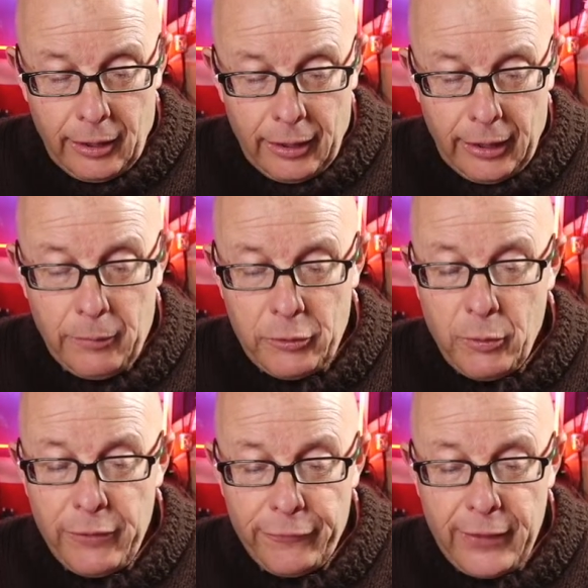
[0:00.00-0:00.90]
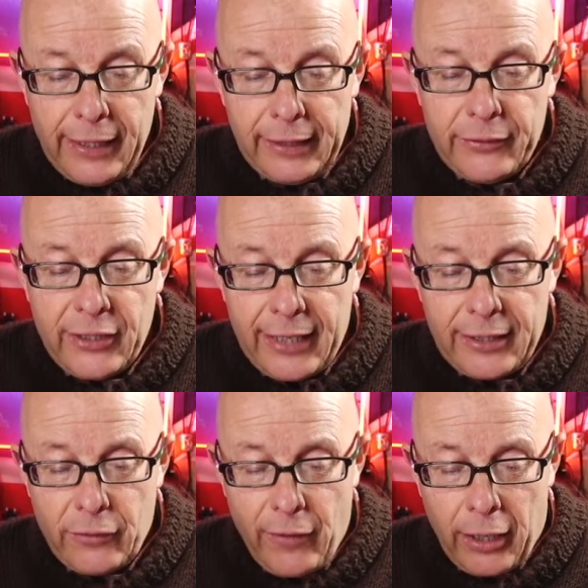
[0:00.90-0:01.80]
It was with feeling of
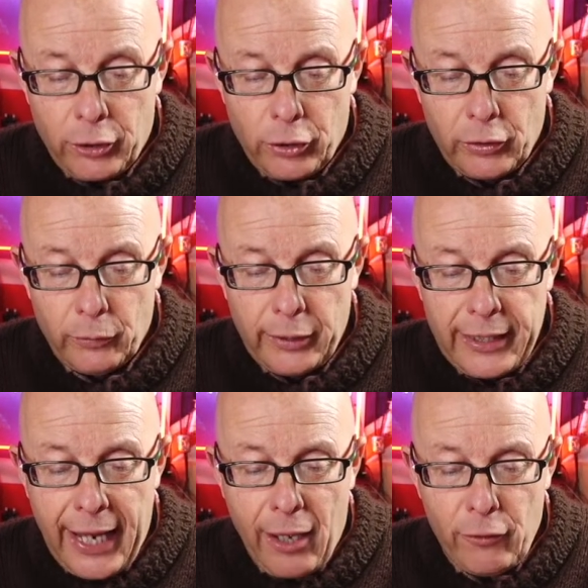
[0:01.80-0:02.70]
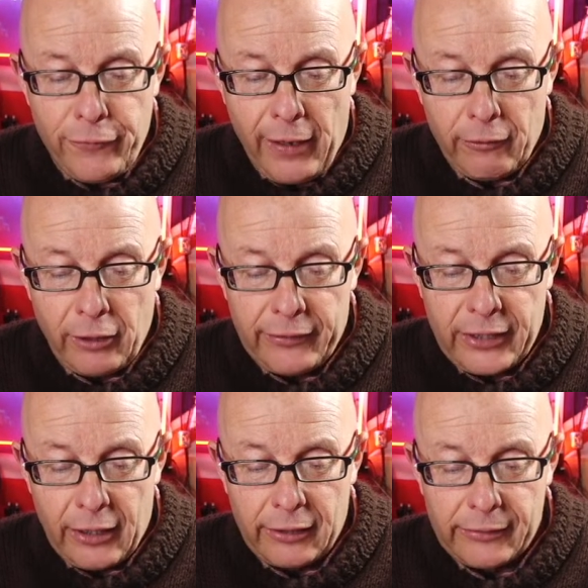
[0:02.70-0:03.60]
satisfaction that we now found
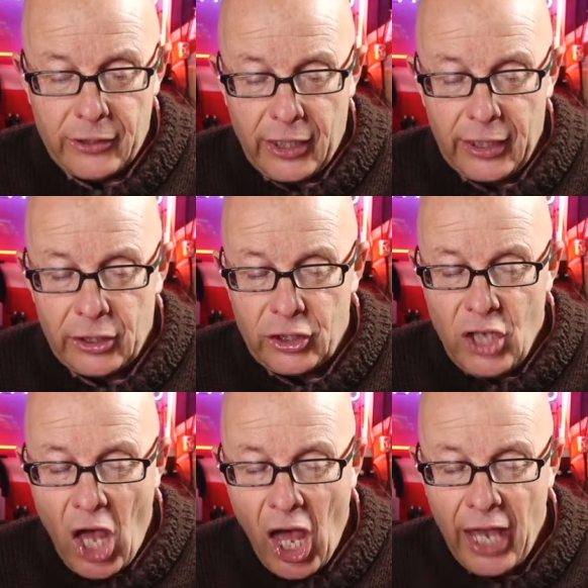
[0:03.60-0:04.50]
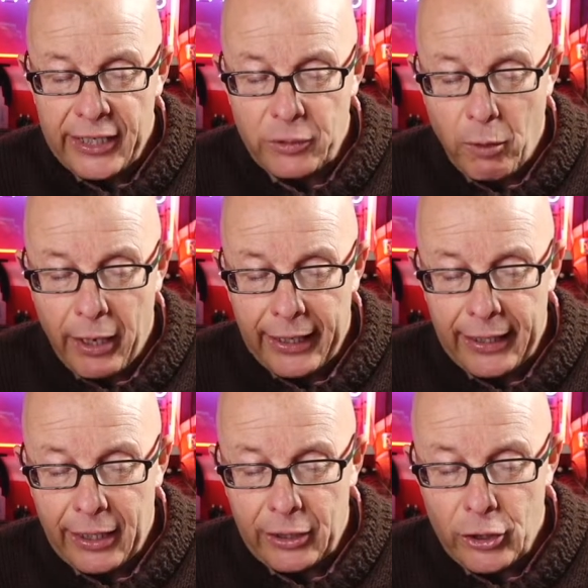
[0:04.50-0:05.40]
ourselves in a tideway
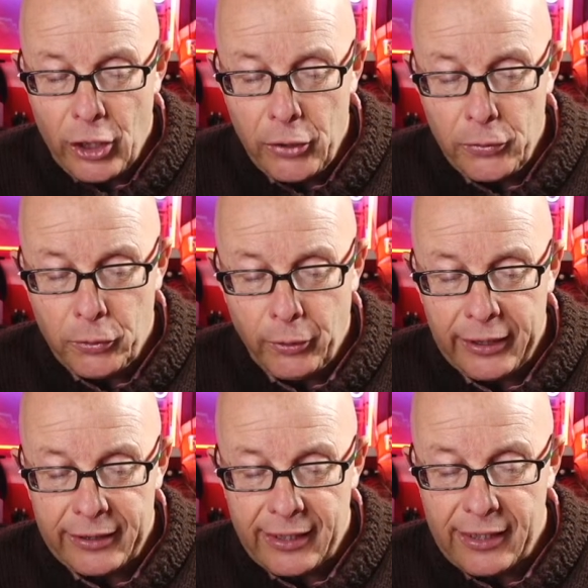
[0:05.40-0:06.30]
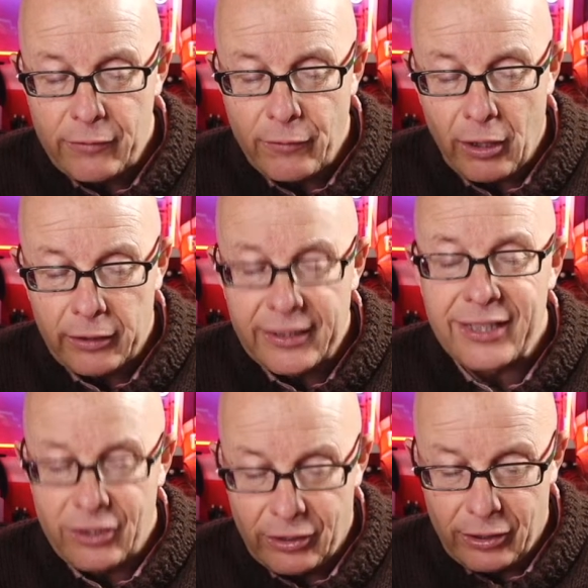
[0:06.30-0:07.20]
at no great
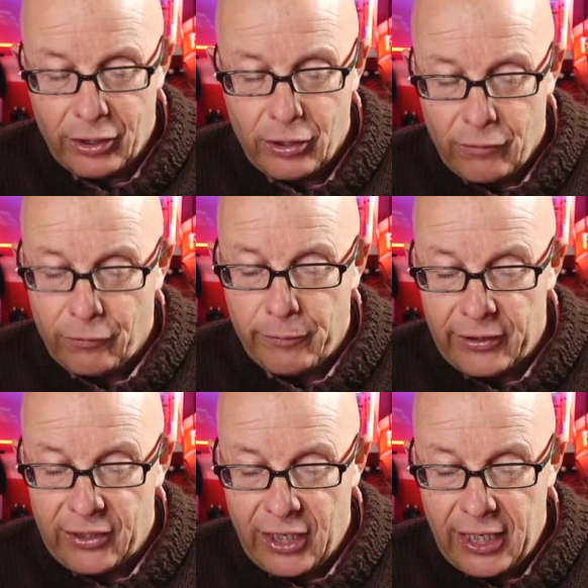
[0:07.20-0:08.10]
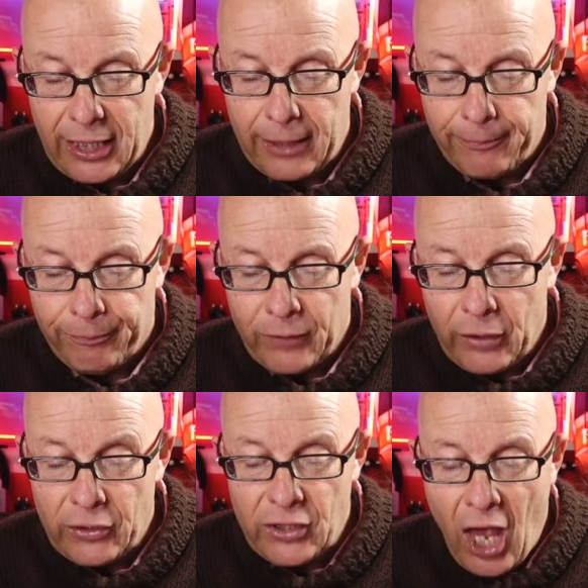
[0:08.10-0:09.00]
distance from the sea.
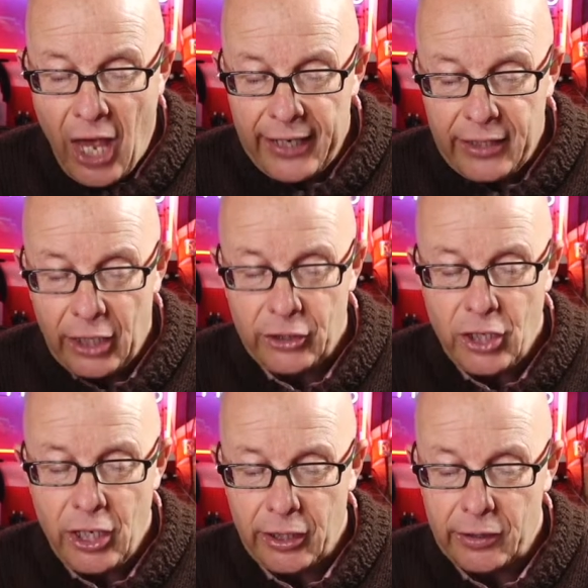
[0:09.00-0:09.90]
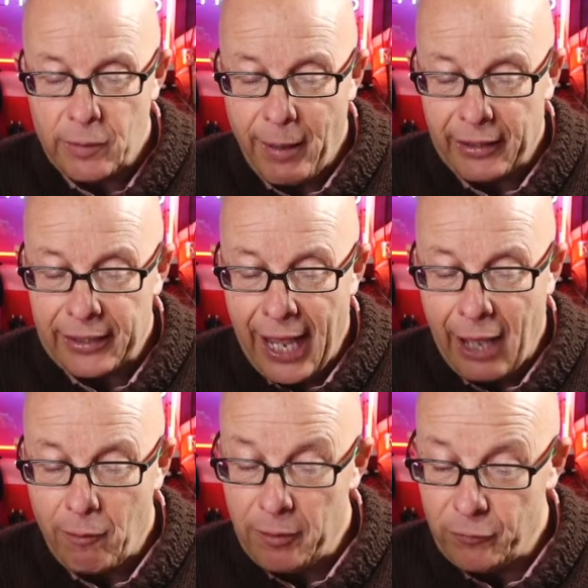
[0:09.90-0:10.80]
The tide had turned about an
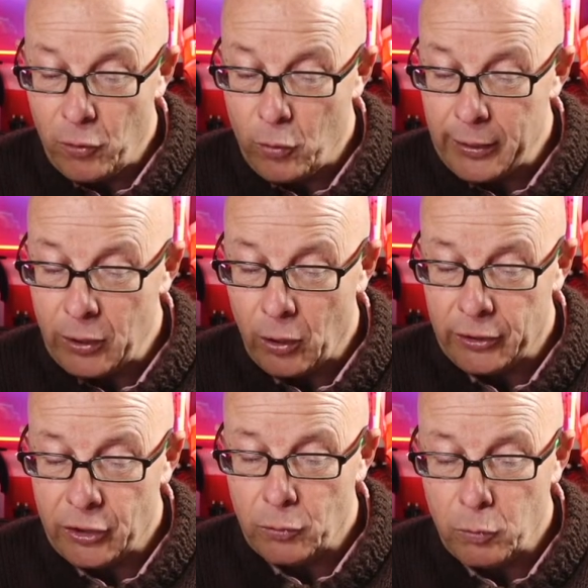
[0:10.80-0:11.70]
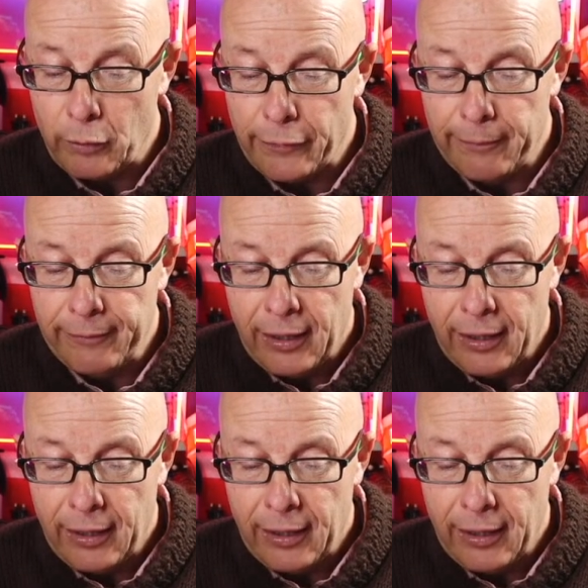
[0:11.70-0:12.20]
hour before we got to Waltham,